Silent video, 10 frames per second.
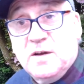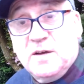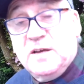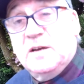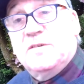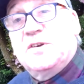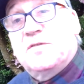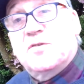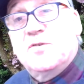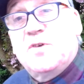You'll have a
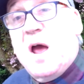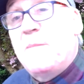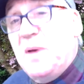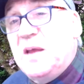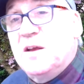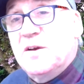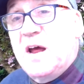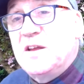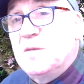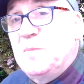different opinion
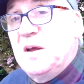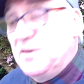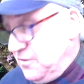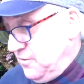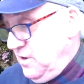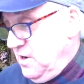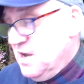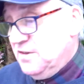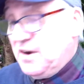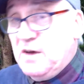and you'll begin to see
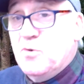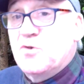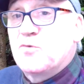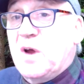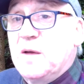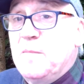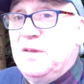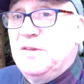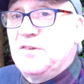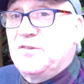that I wouldn't
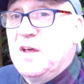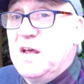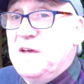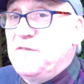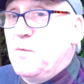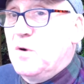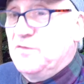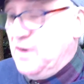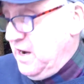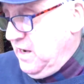recommend this if I
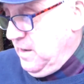wasn't highly